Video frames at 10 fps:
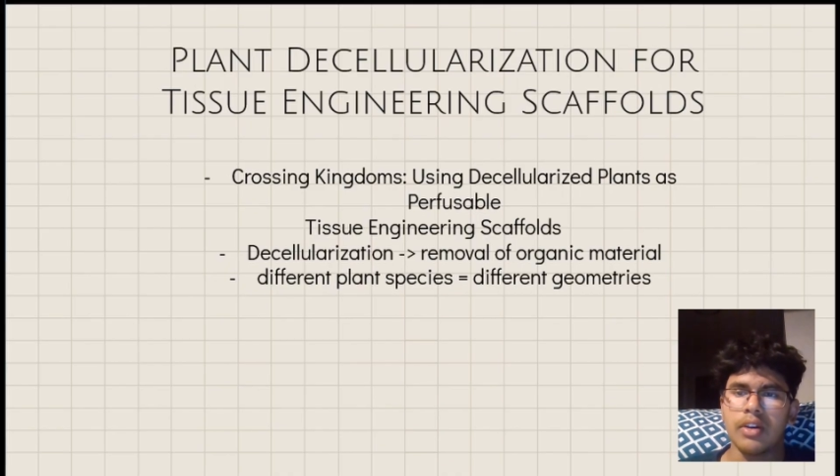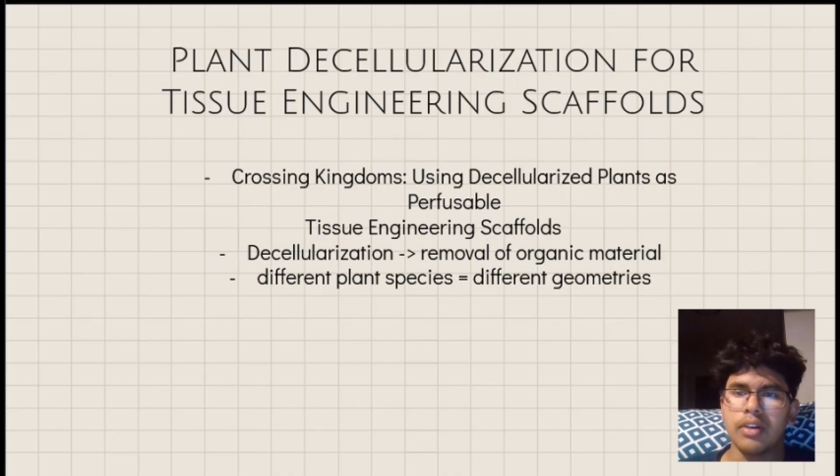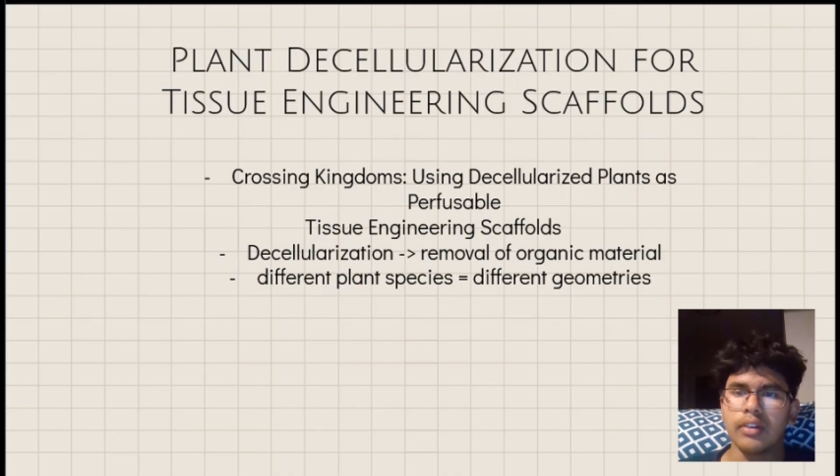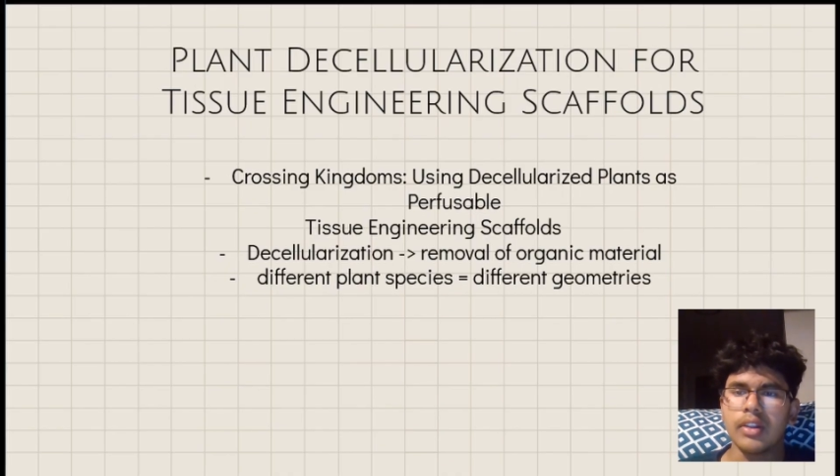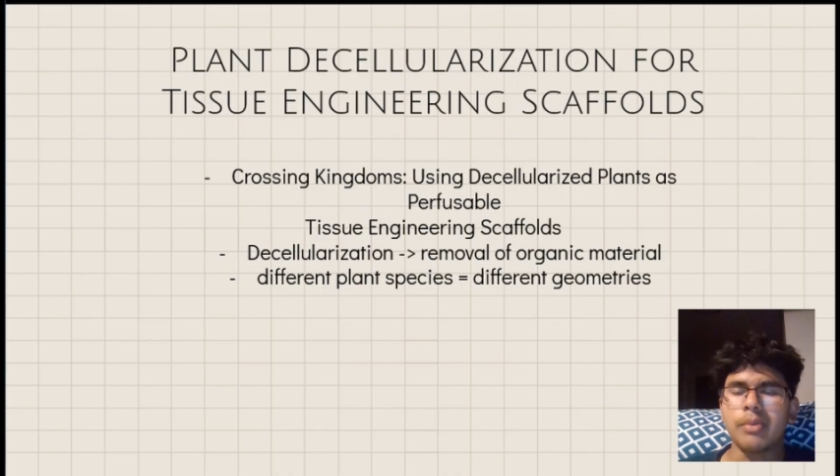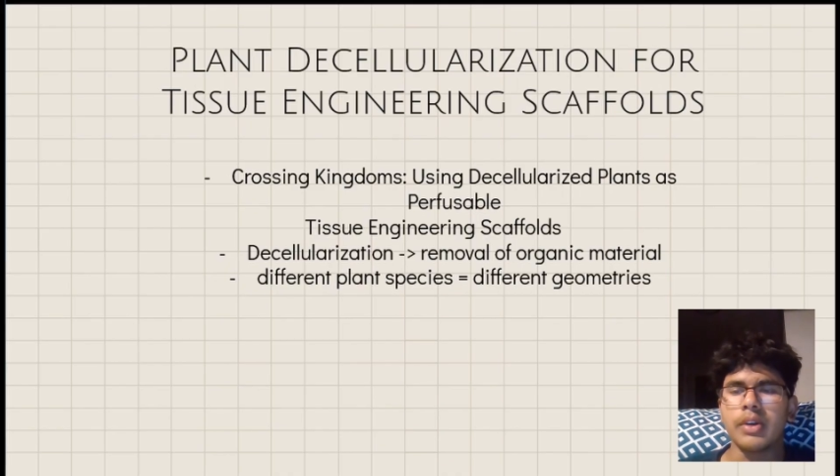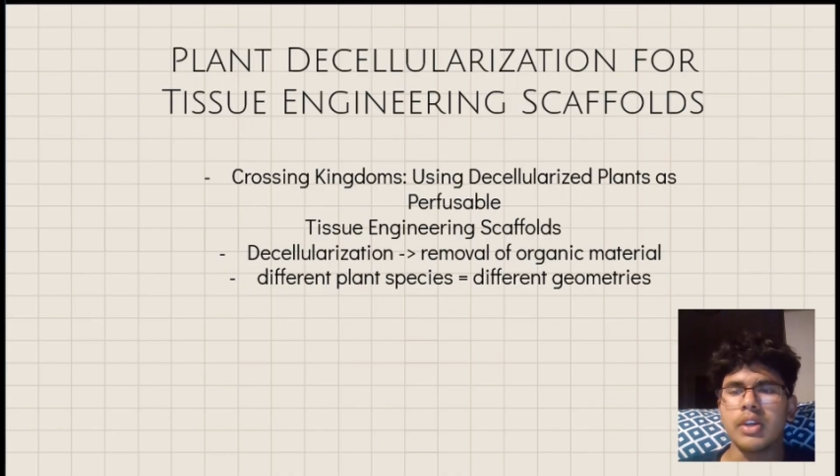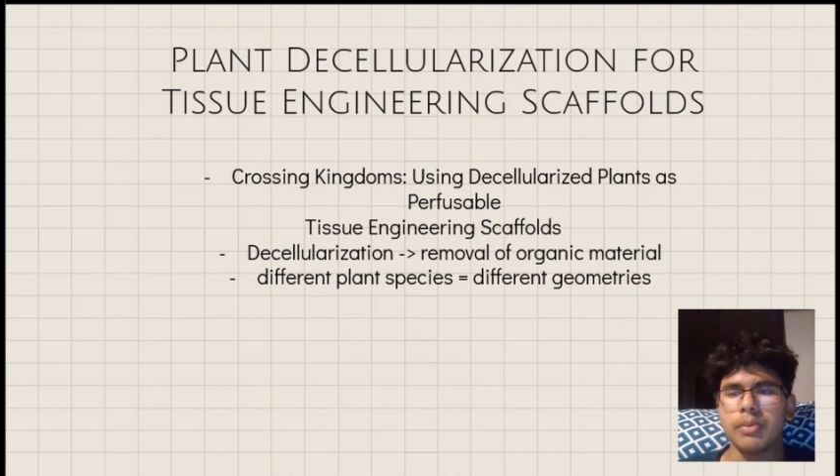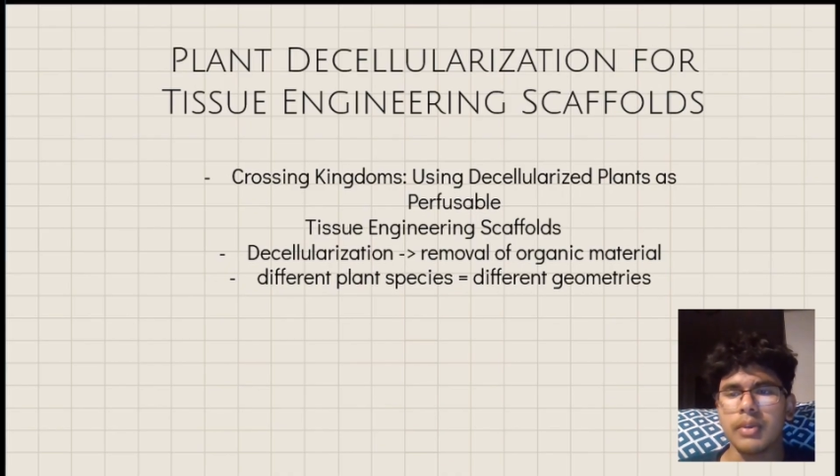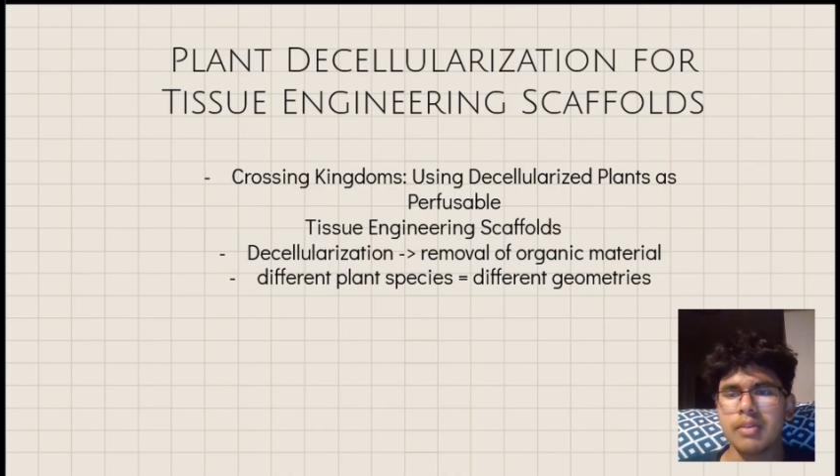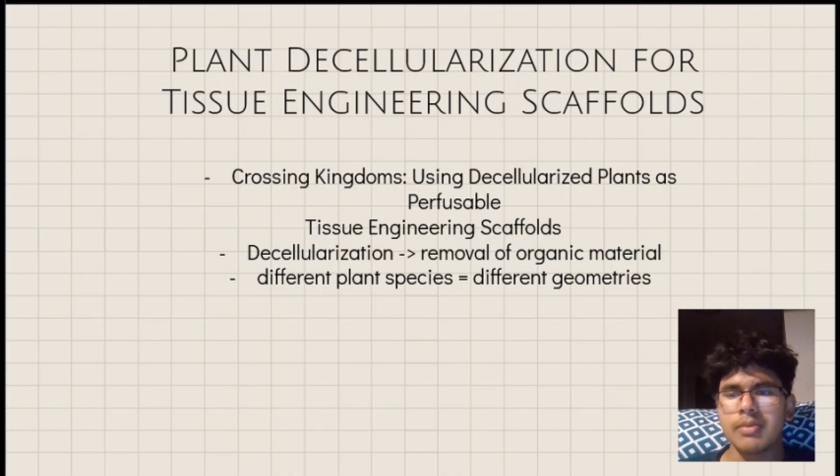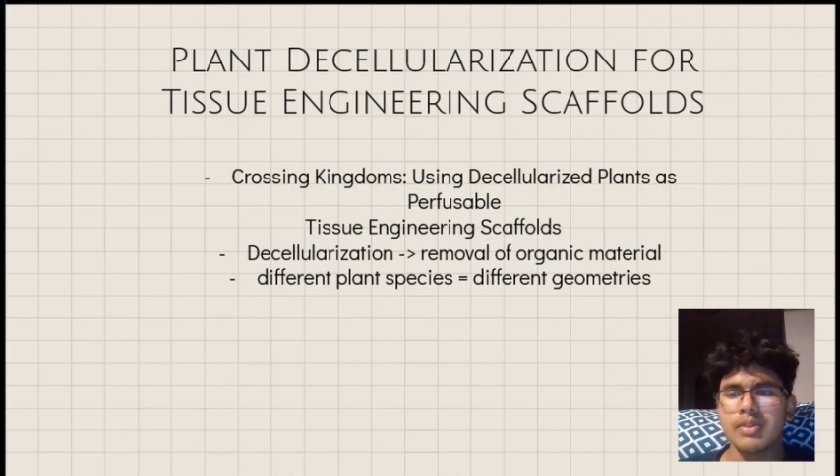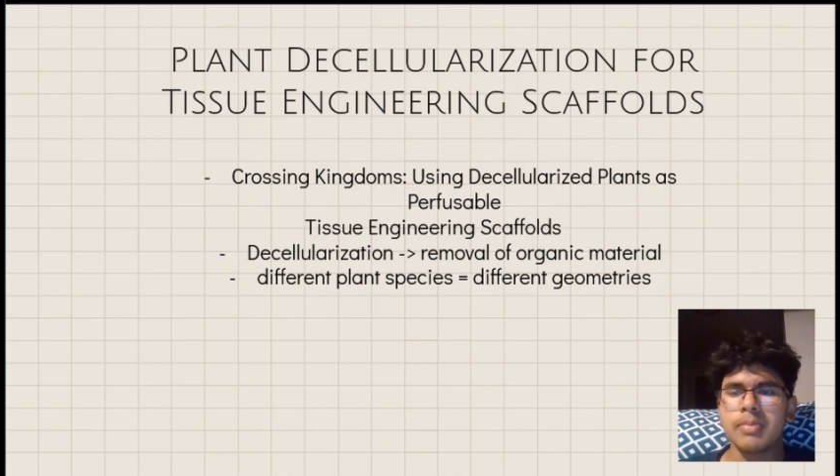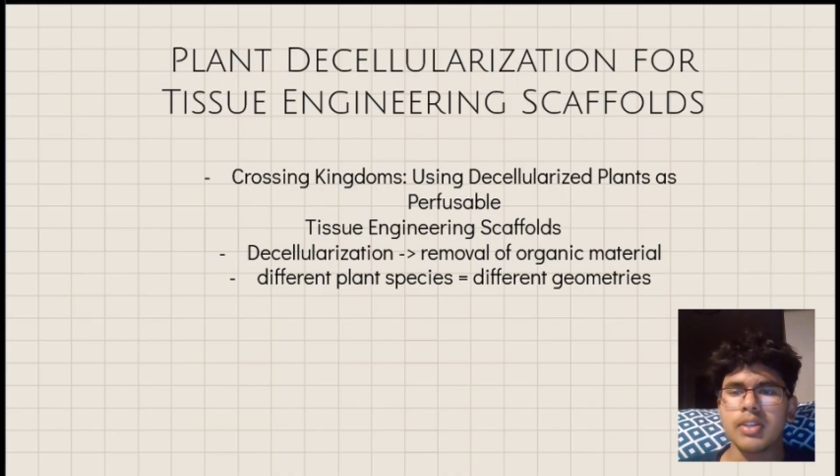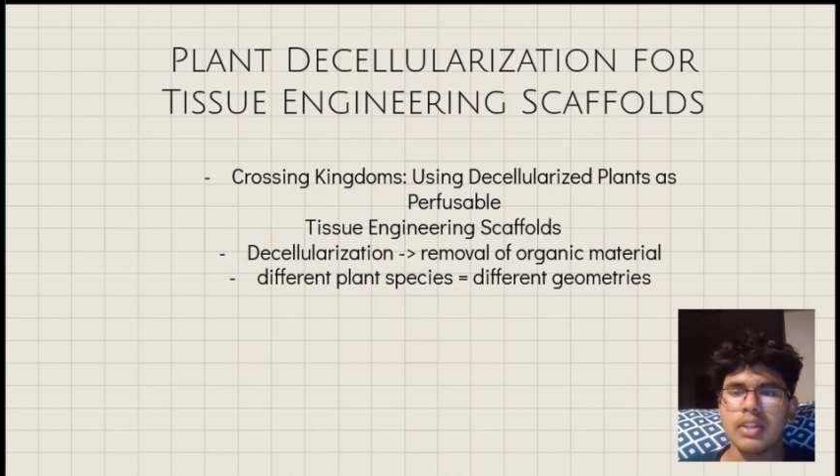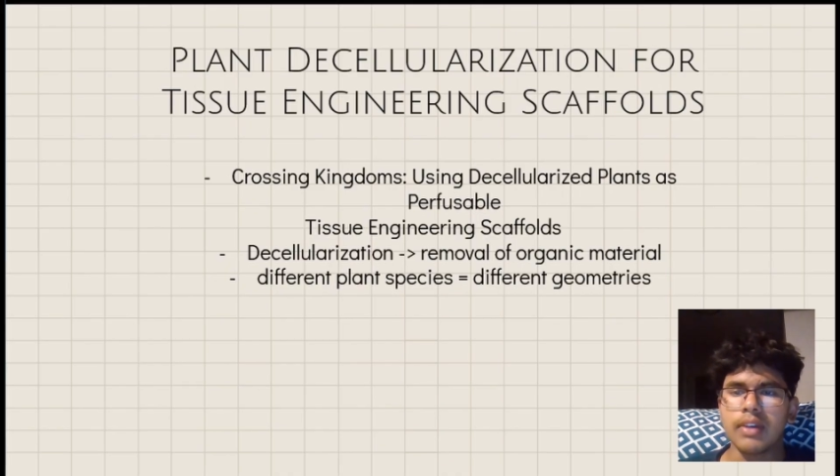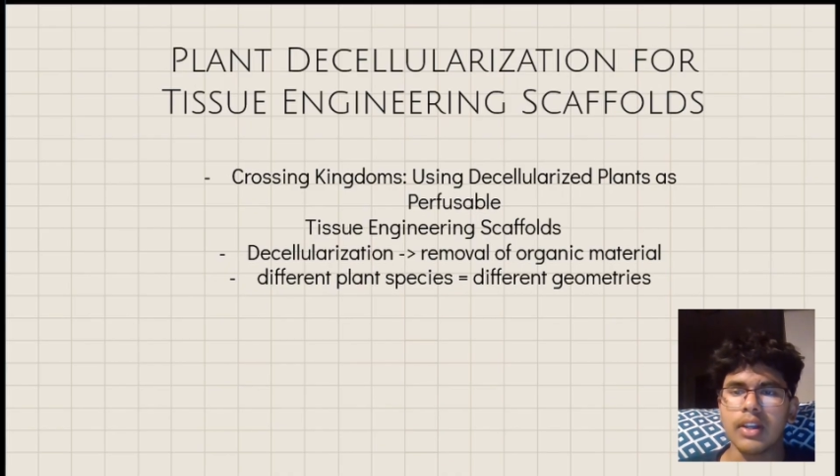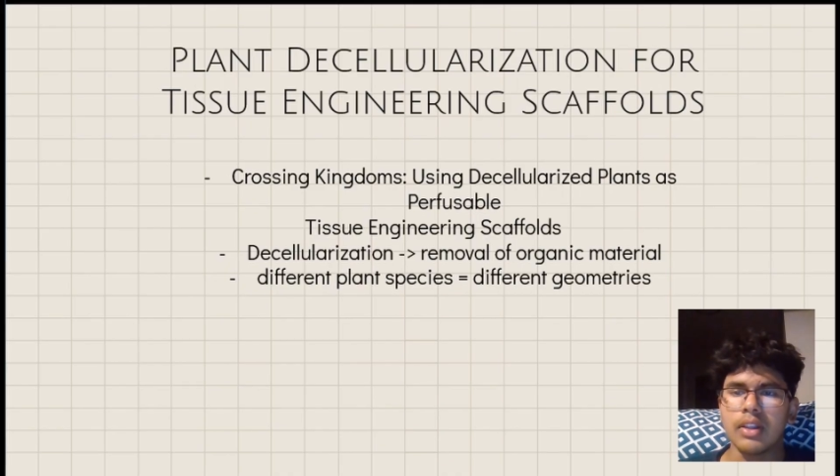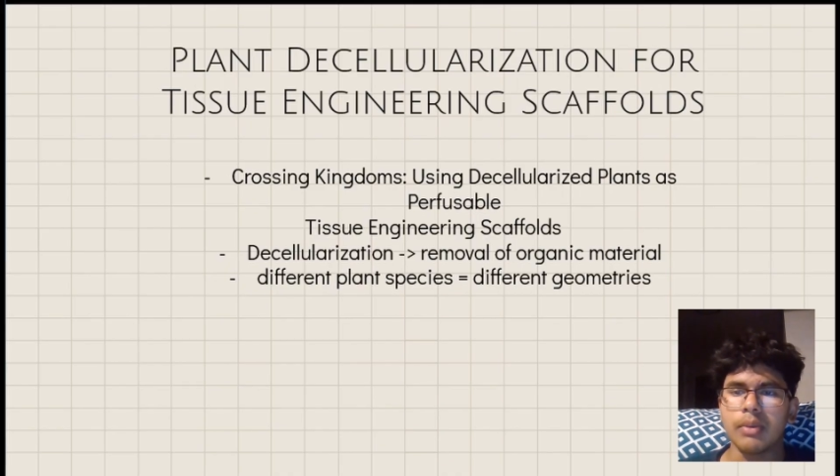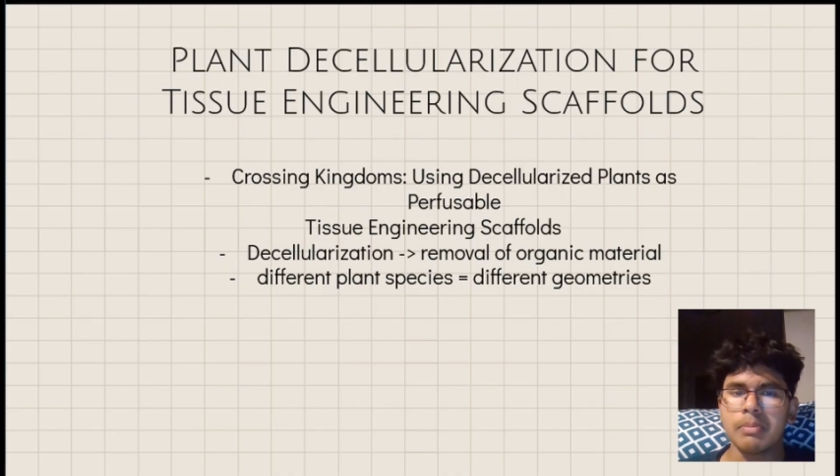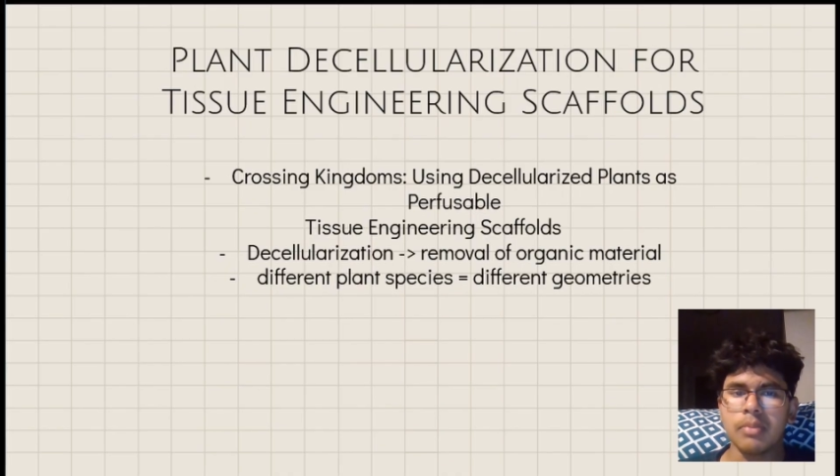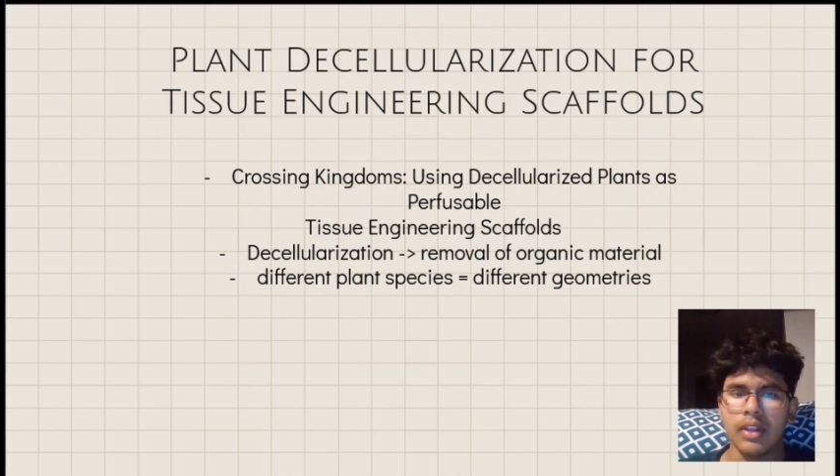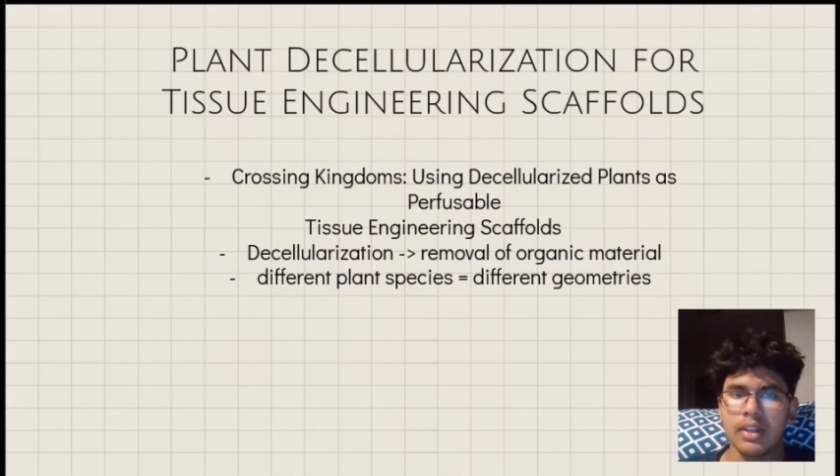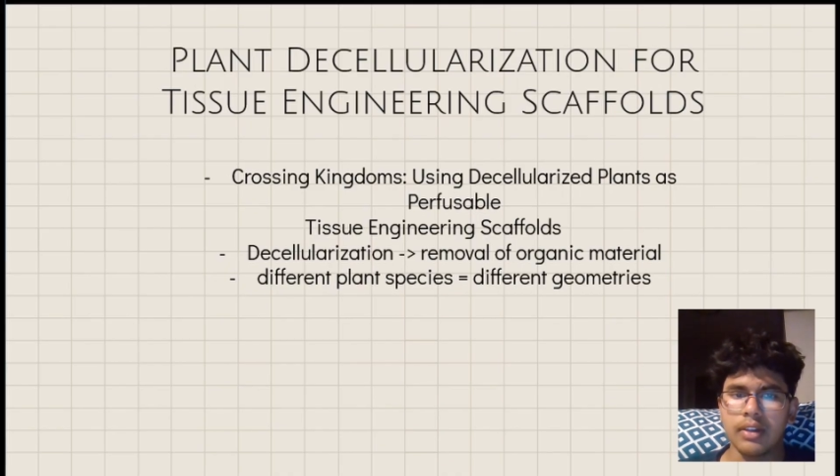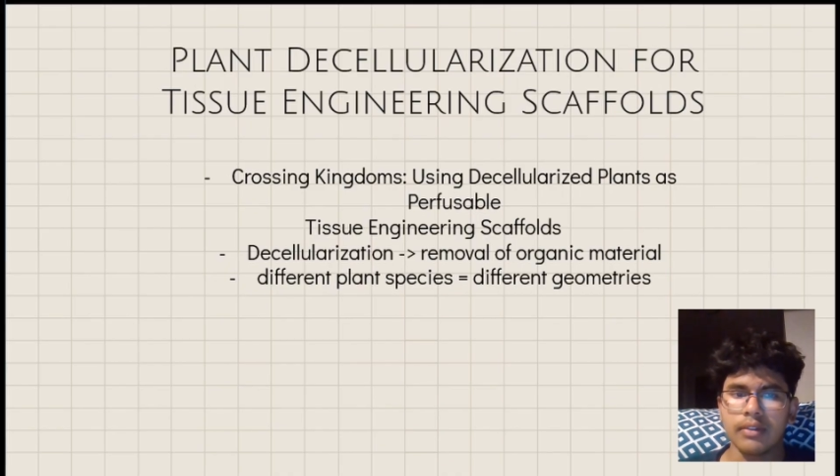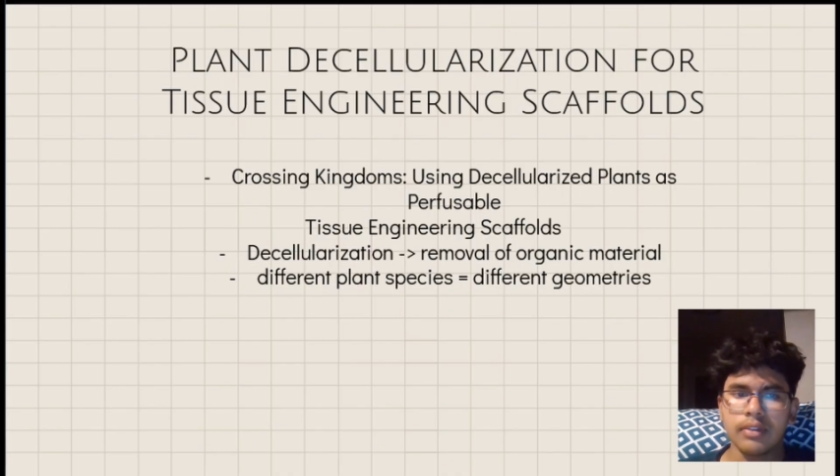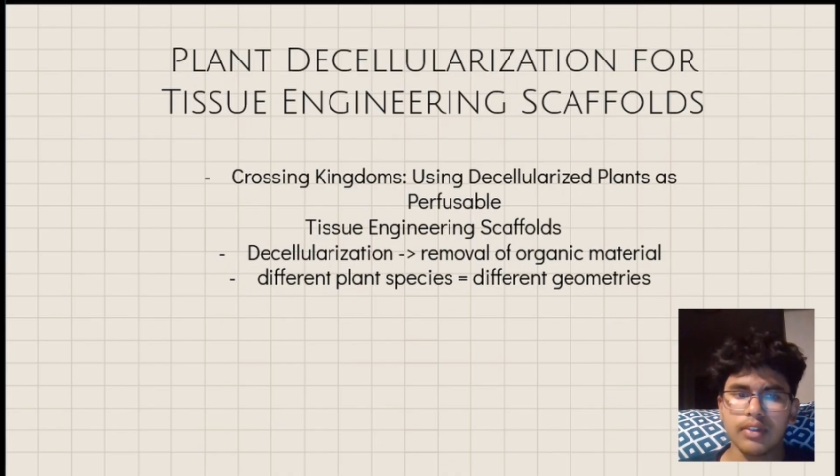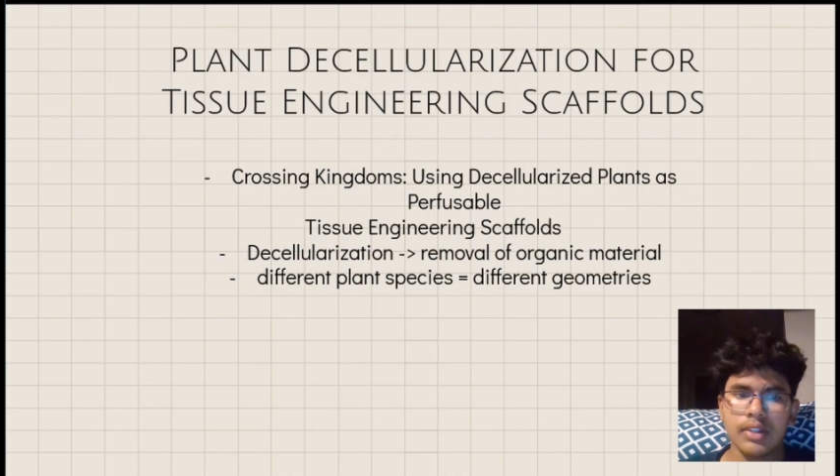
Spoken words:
that we're doing it specifically with plants.